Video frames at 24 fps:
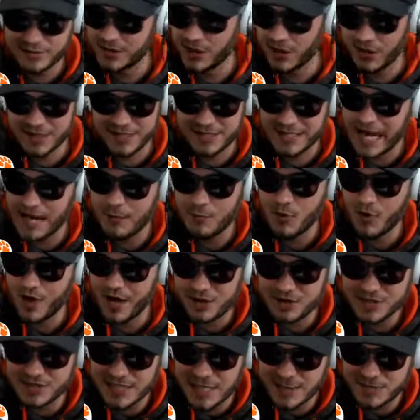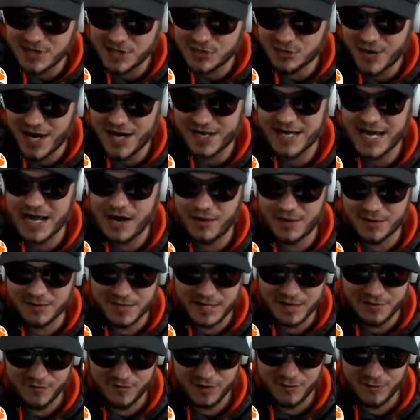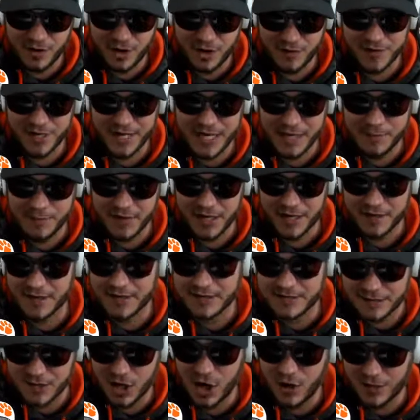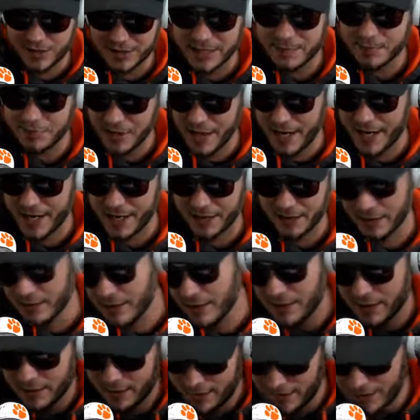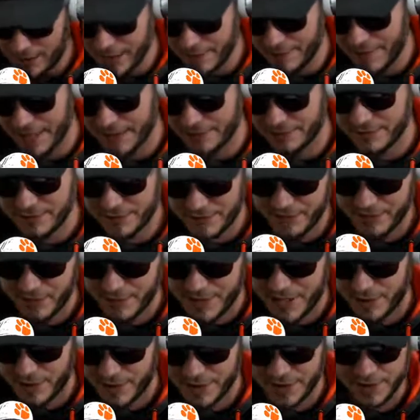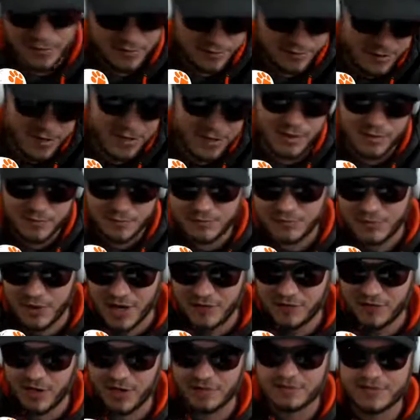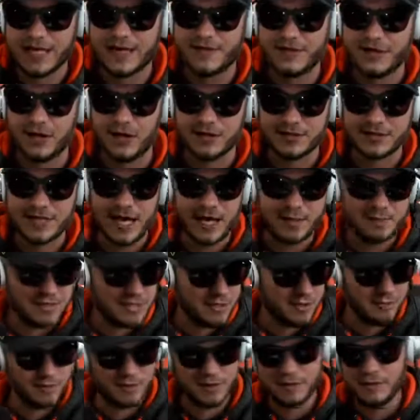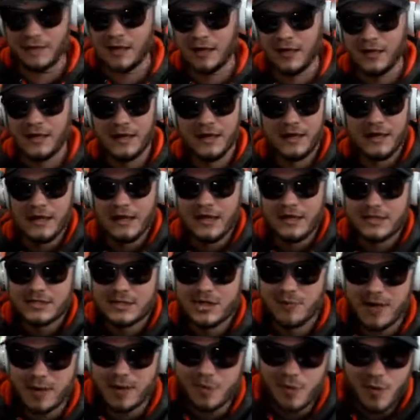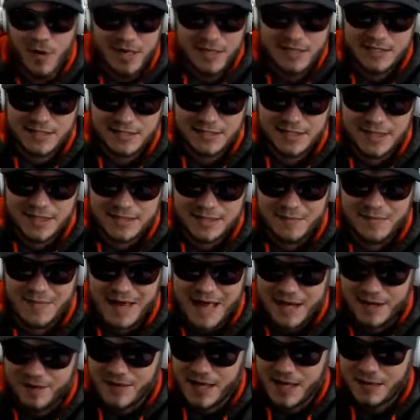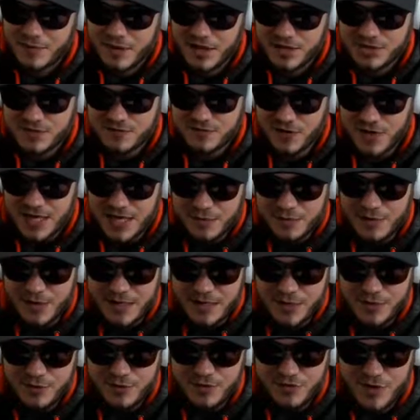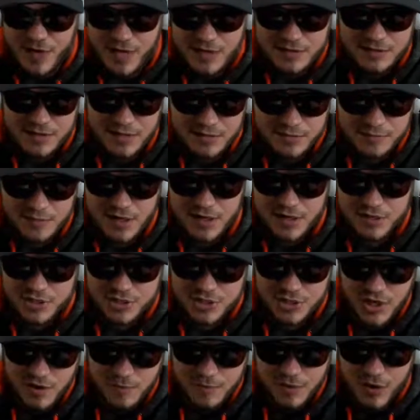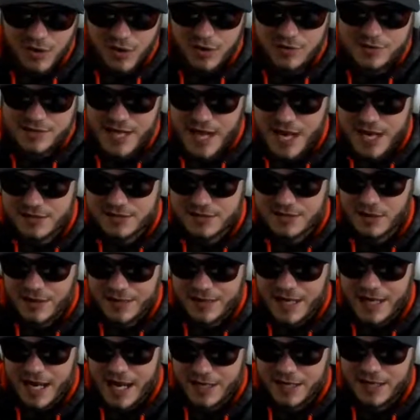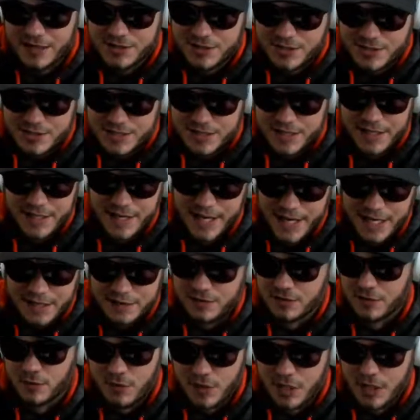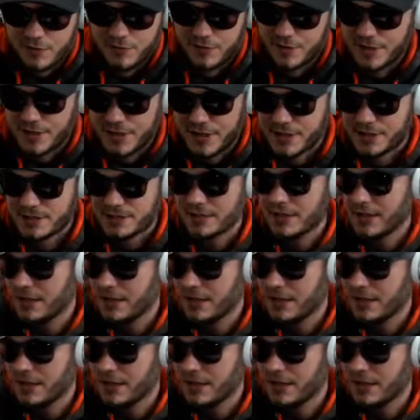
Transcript: He's got more interceptions right now in football than anybody that's currently playing. I mean, from year to year. Brett Favre's got the all-time deal. But so my point is it doesn't matter that much. For anybody who thinks that because Joe Burrow's hand's only 9 inches and an eighth or whatever it is,